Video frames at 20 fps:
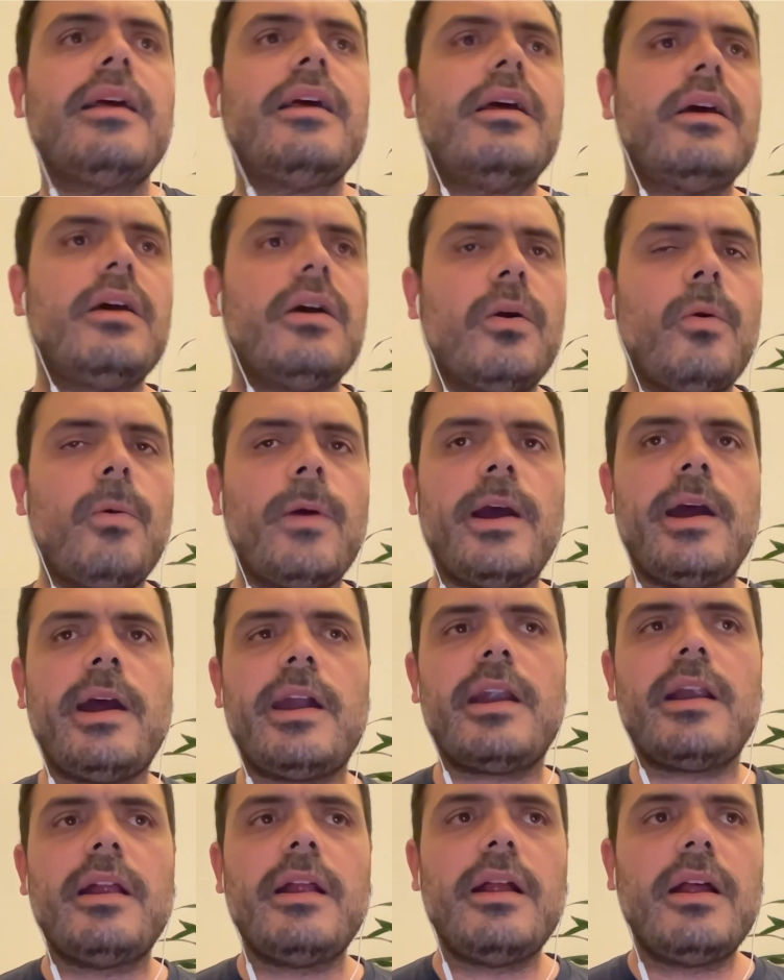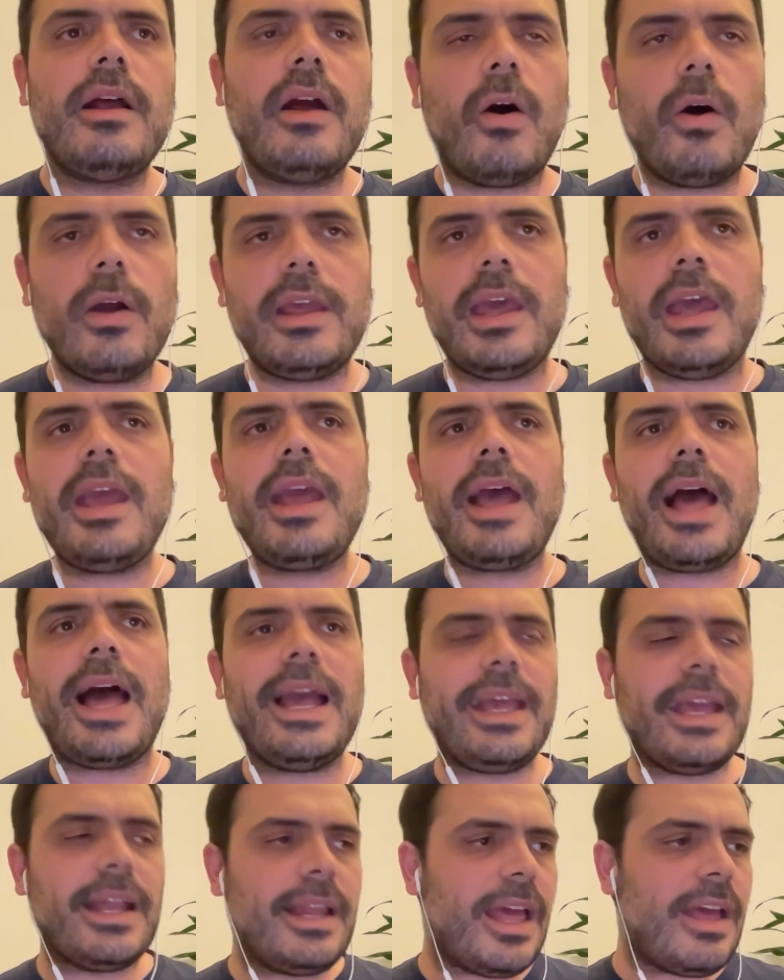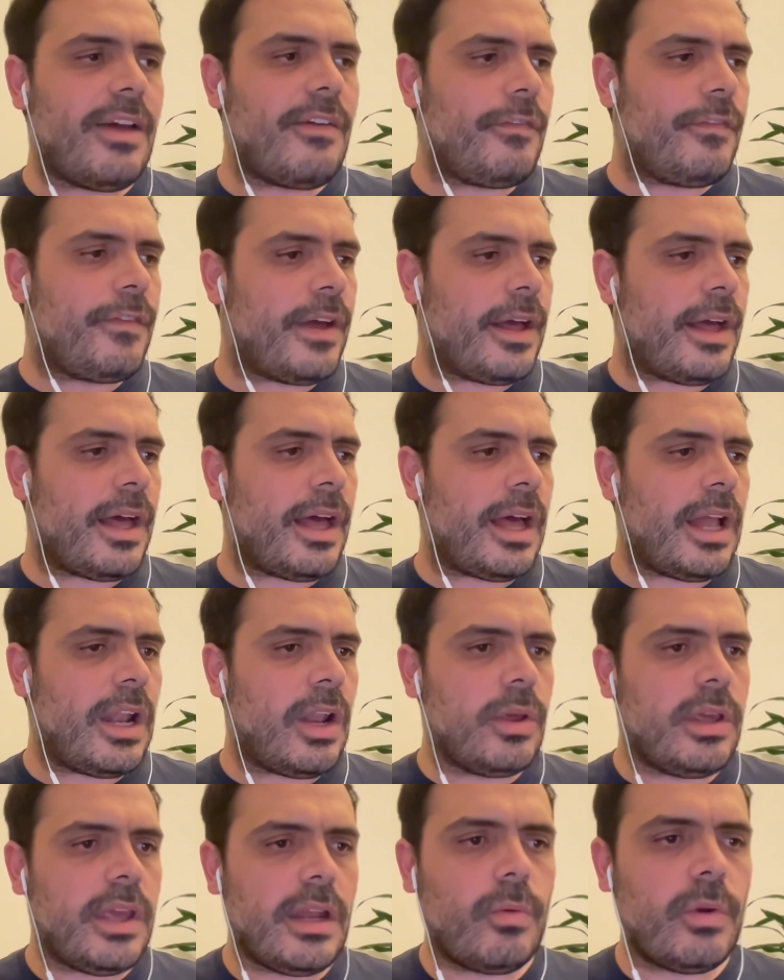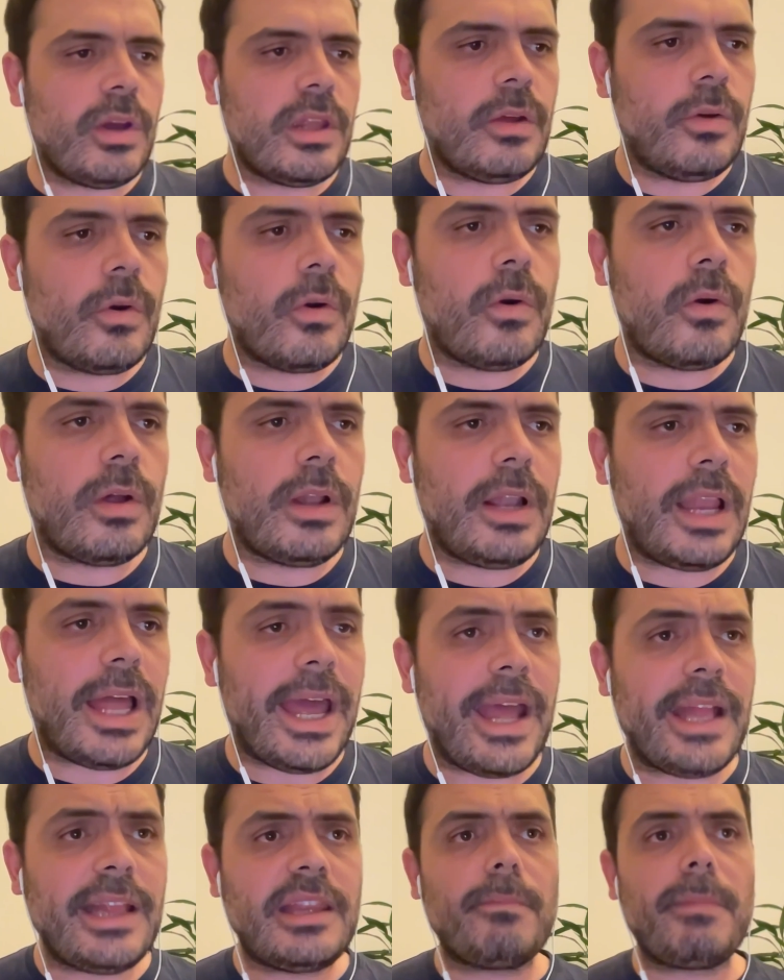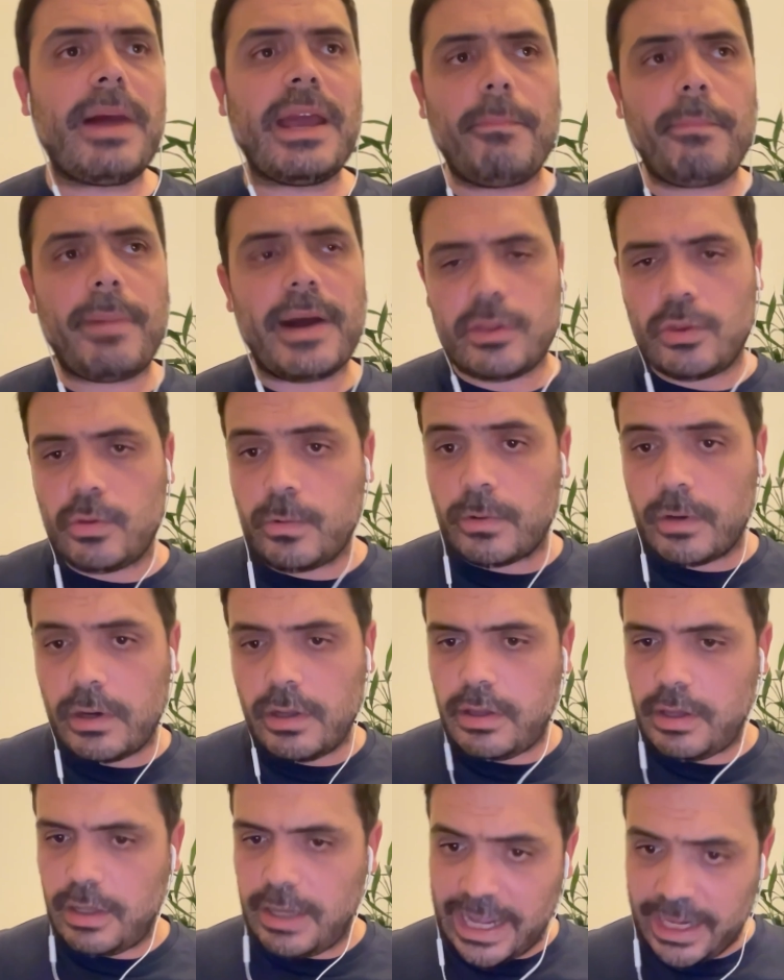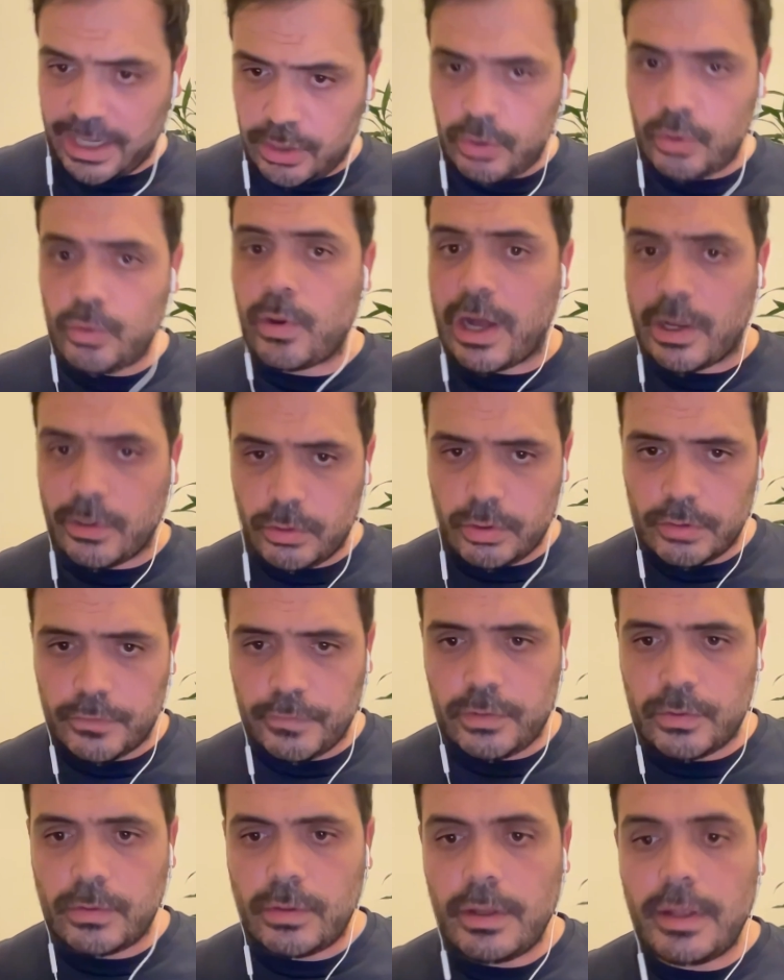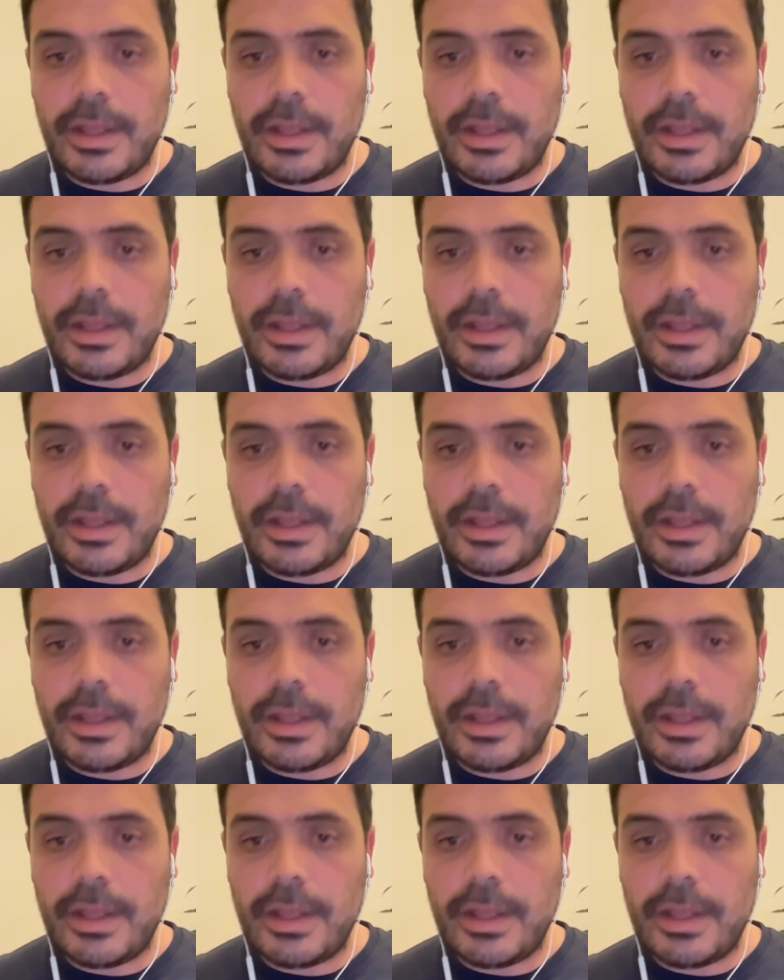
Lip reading: where, okay, I can have login with Google and my password, 2 out of 2.